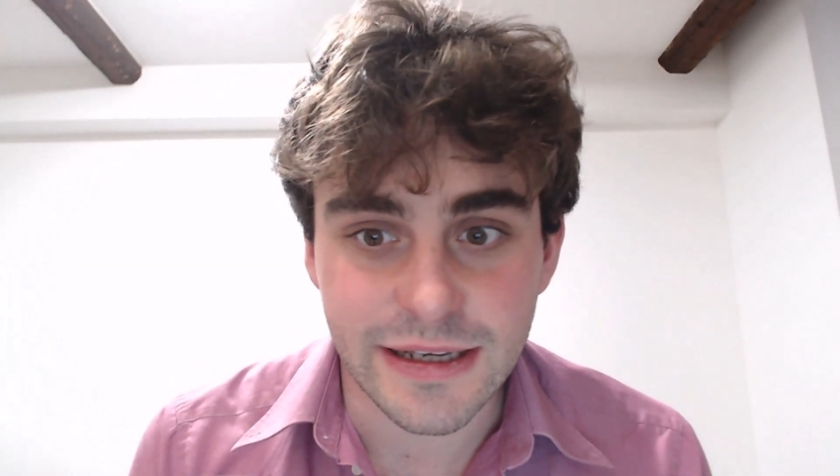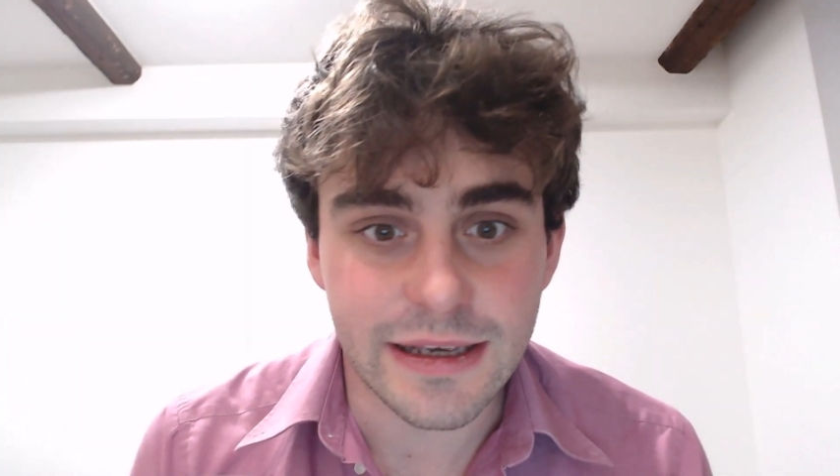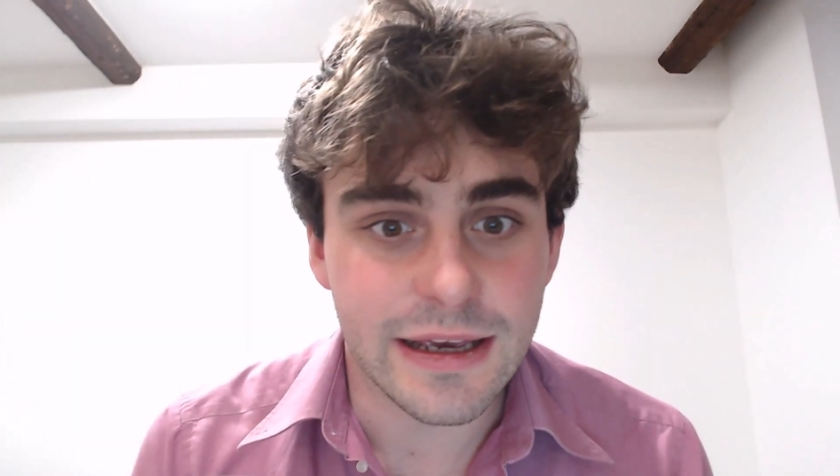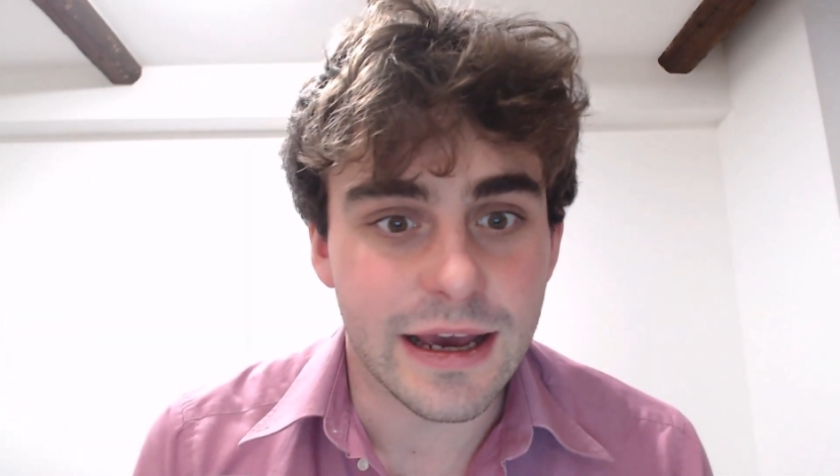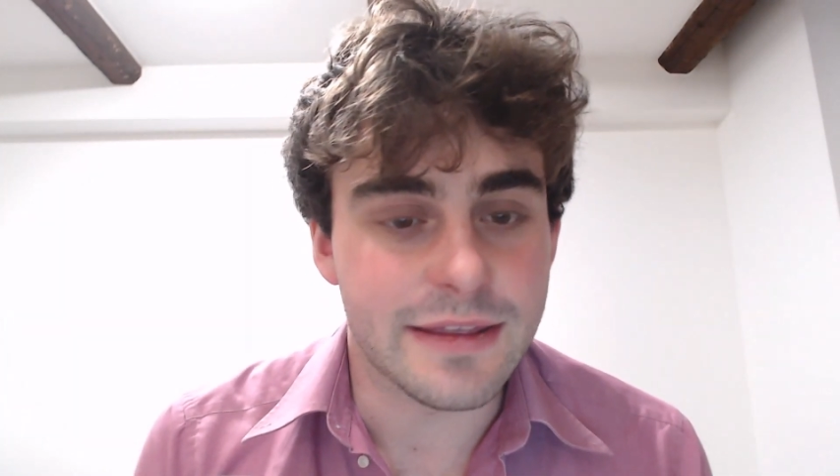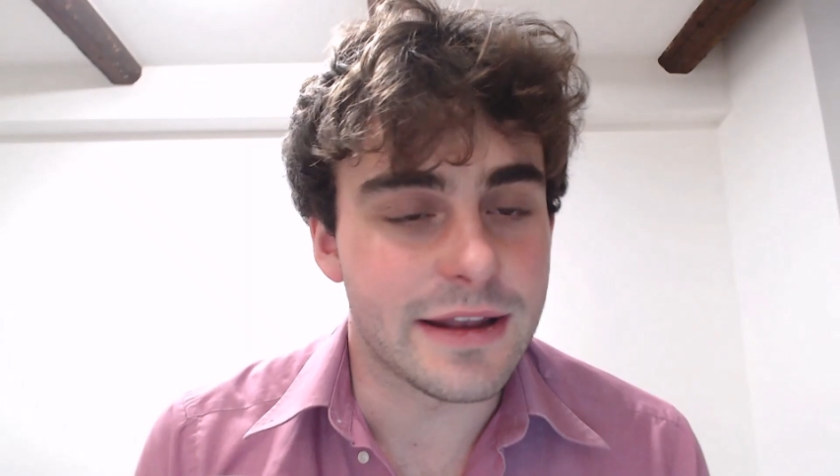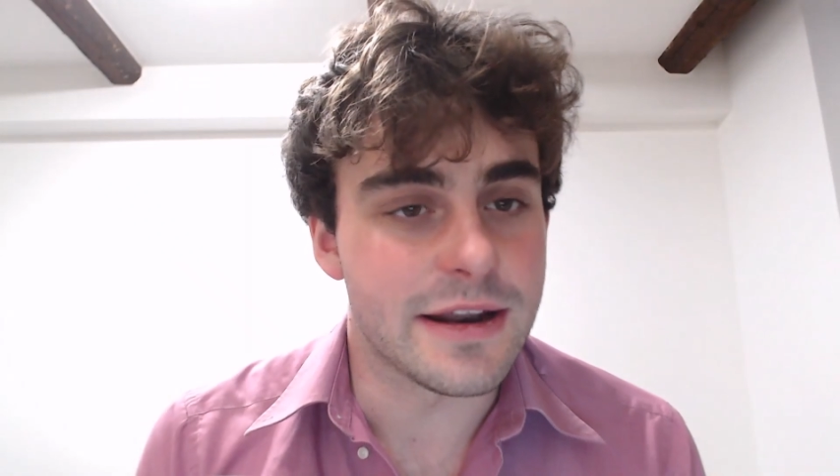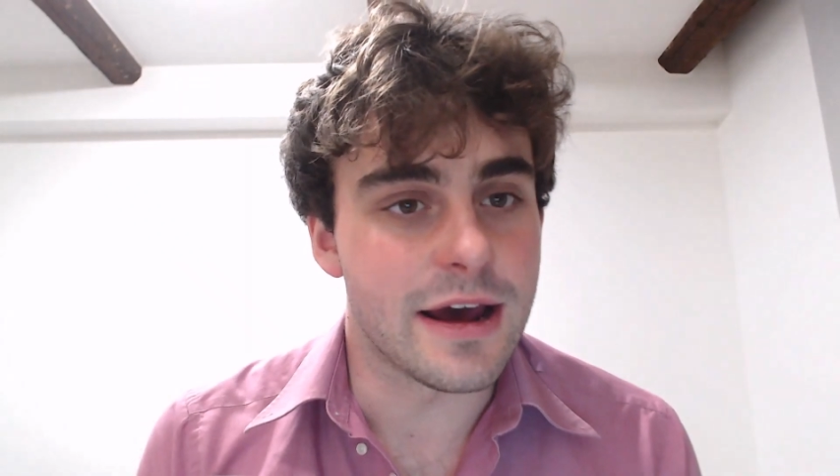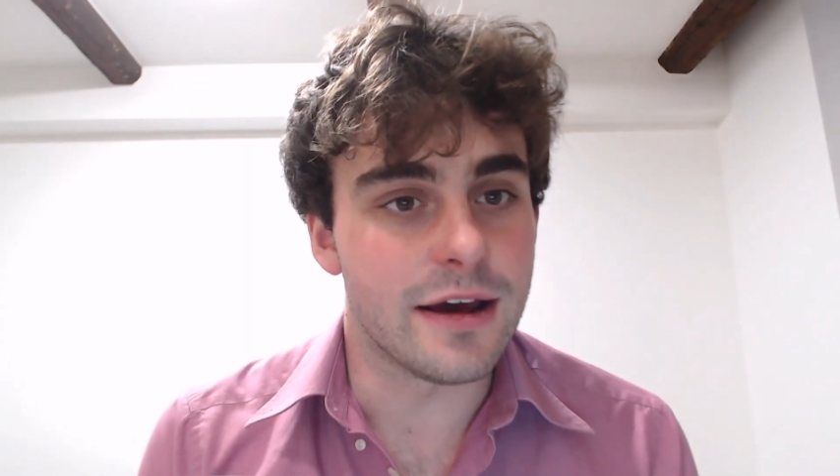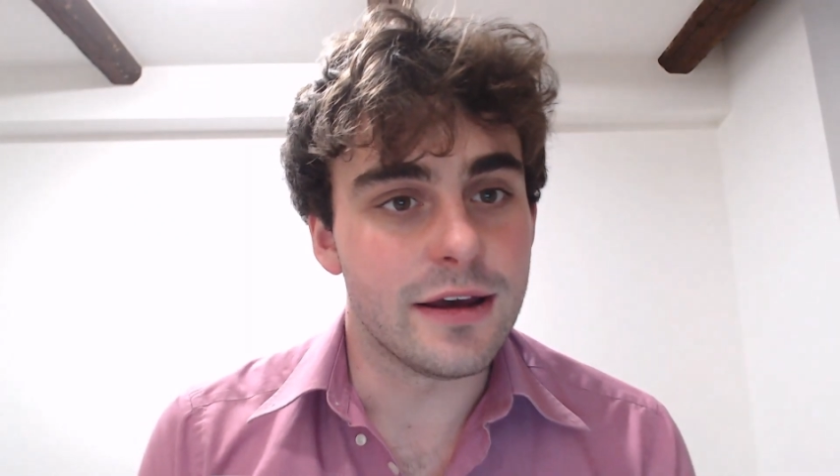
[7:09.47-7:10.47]
And then
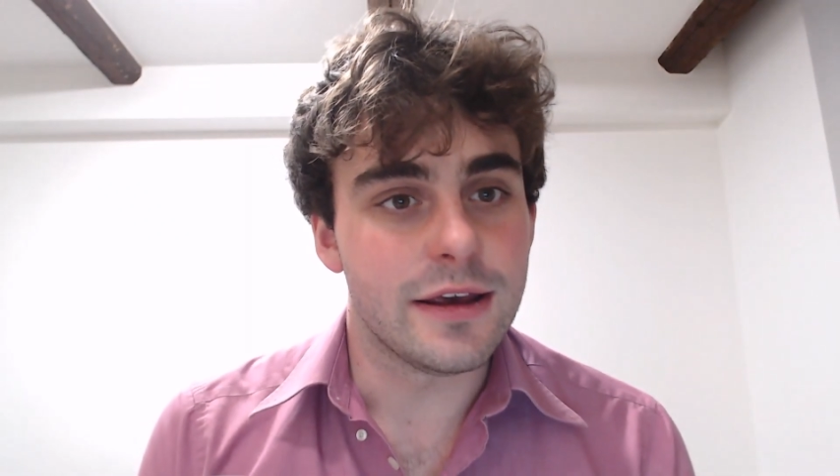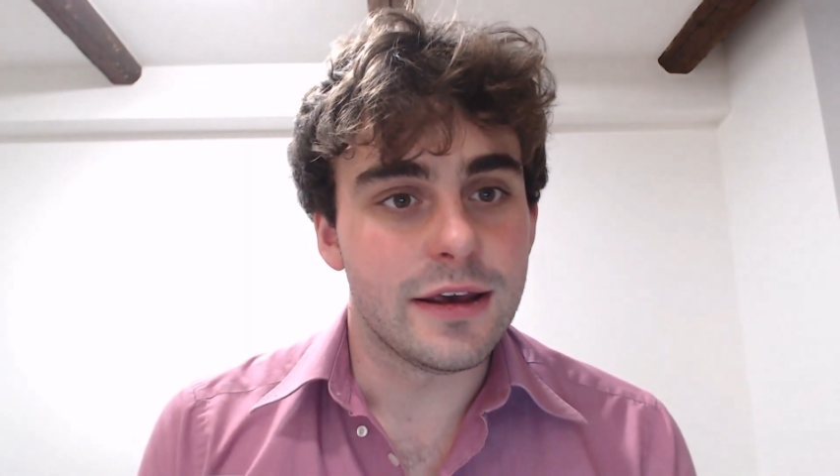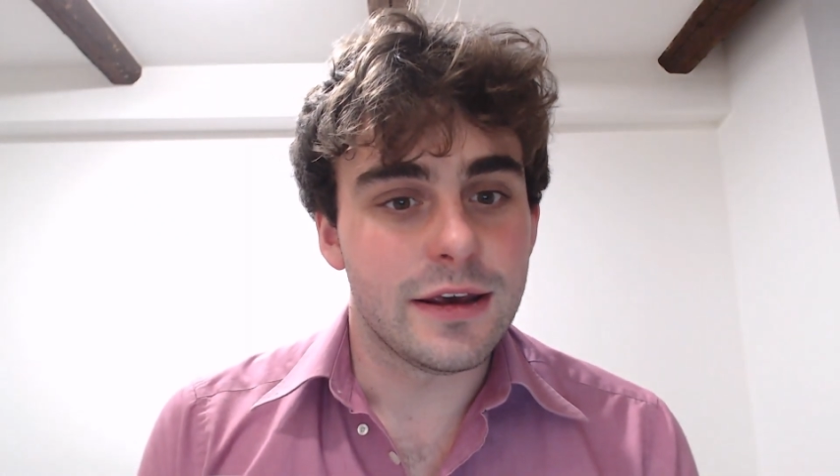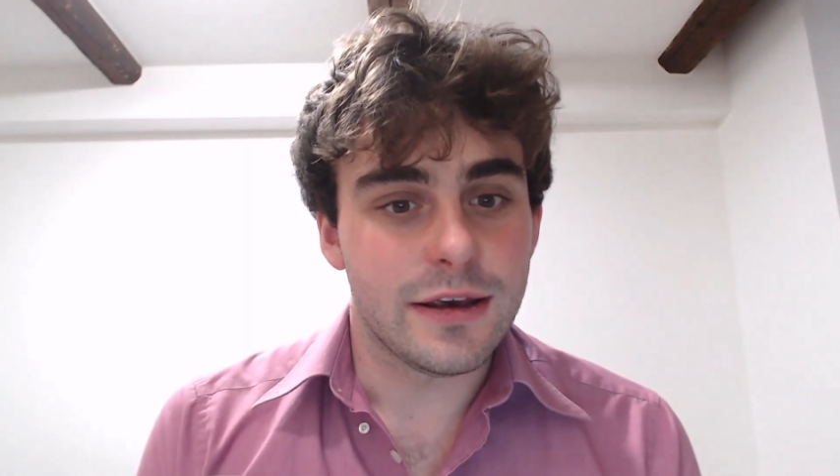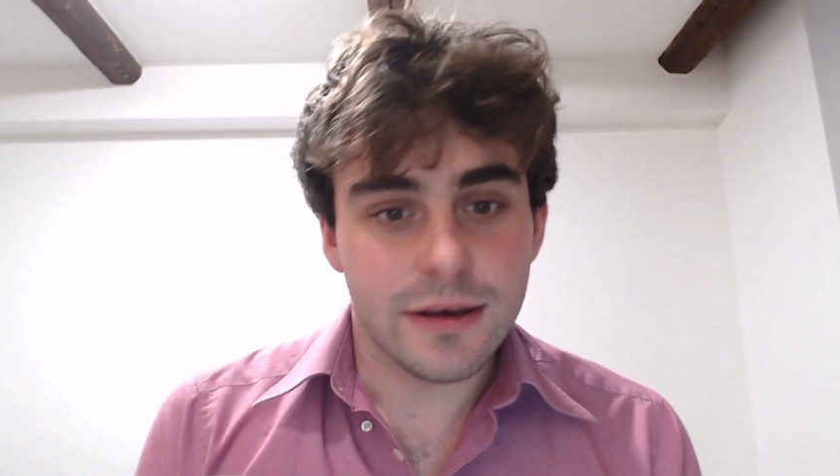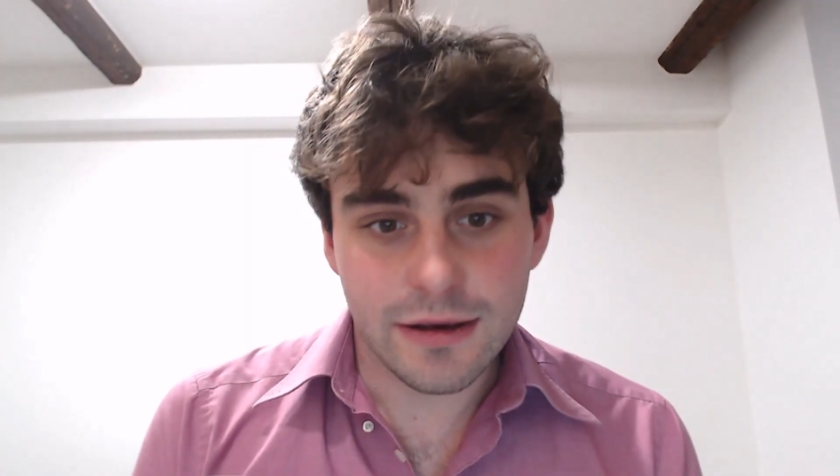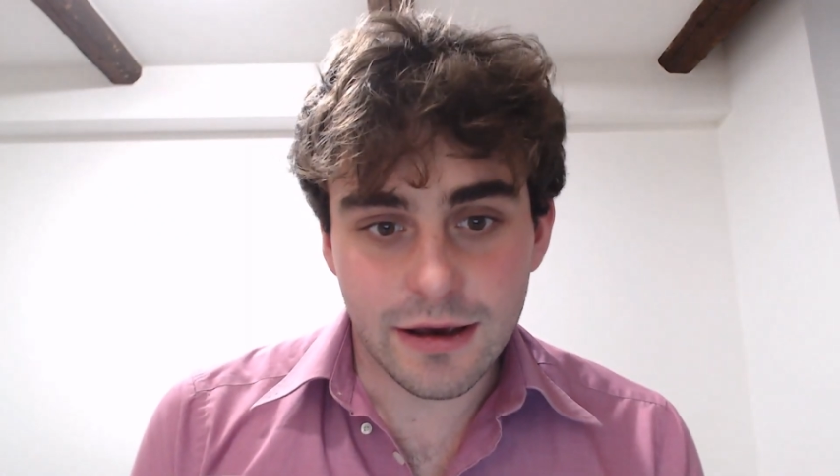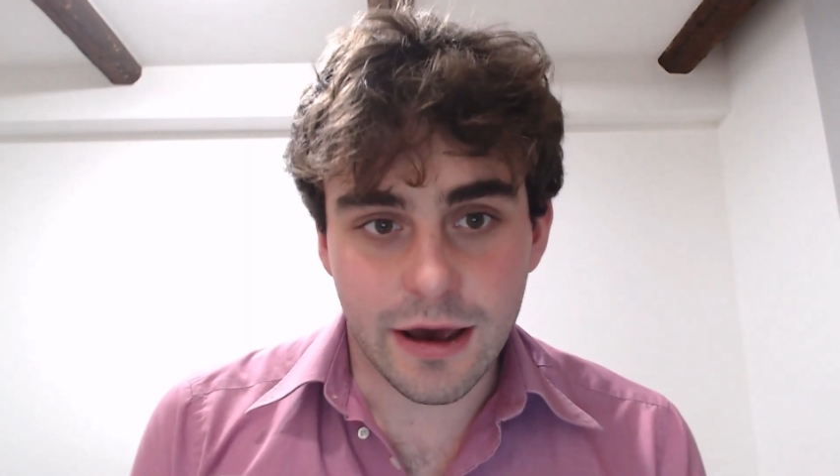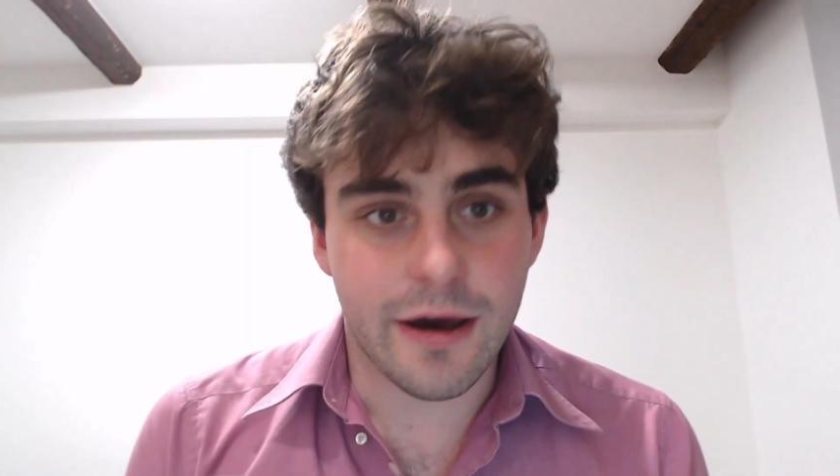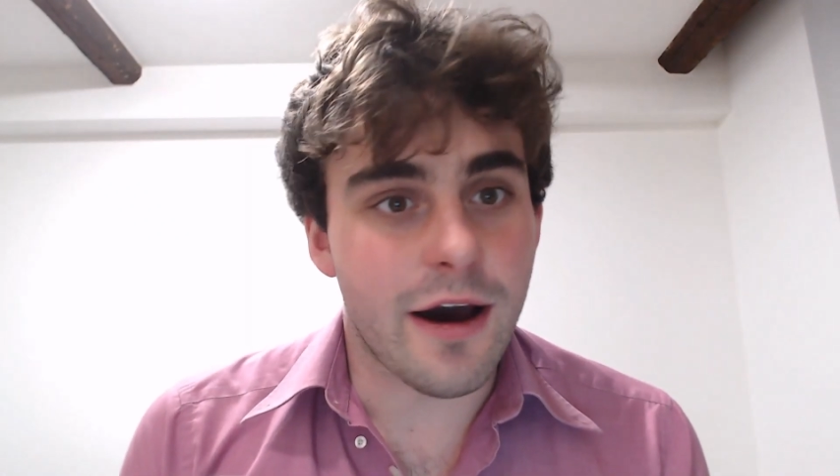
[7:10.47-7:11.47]

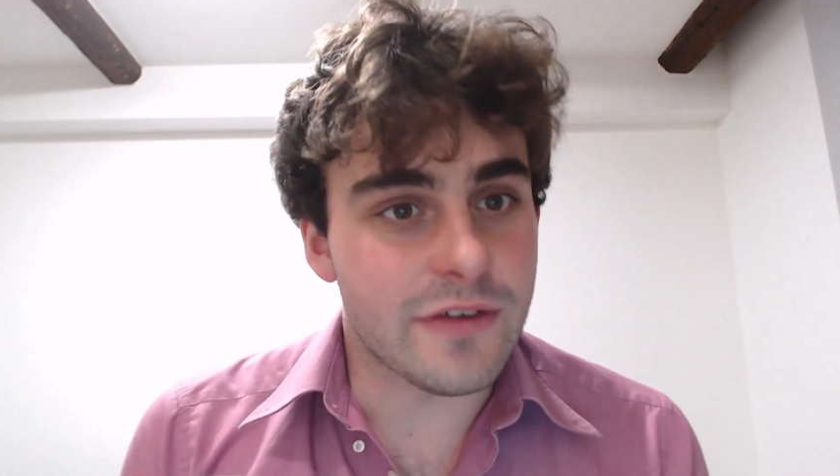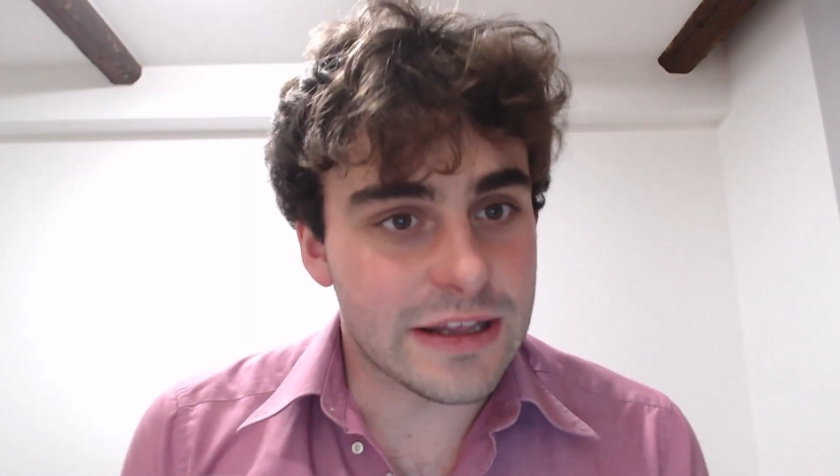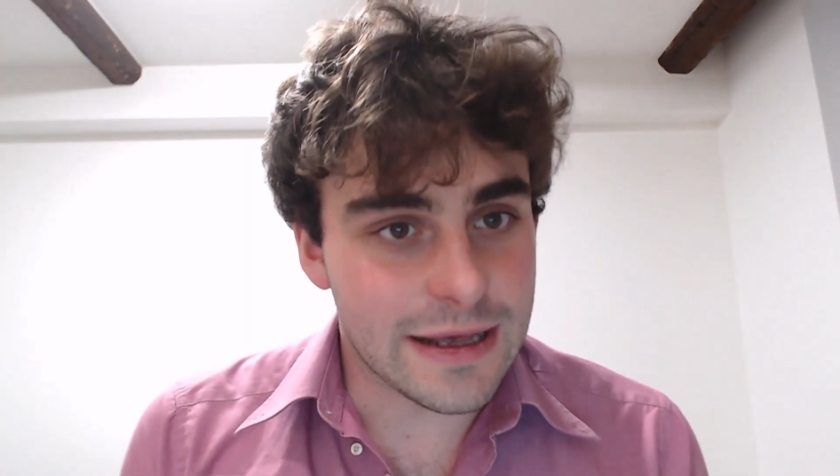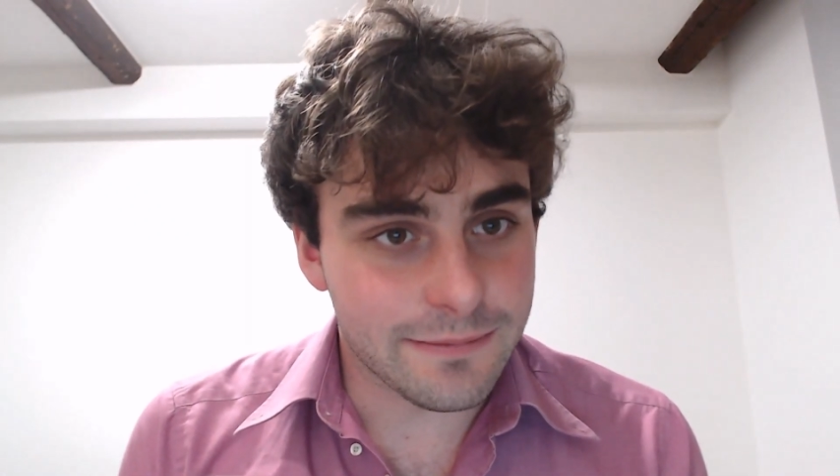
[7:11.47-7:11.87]
other than that,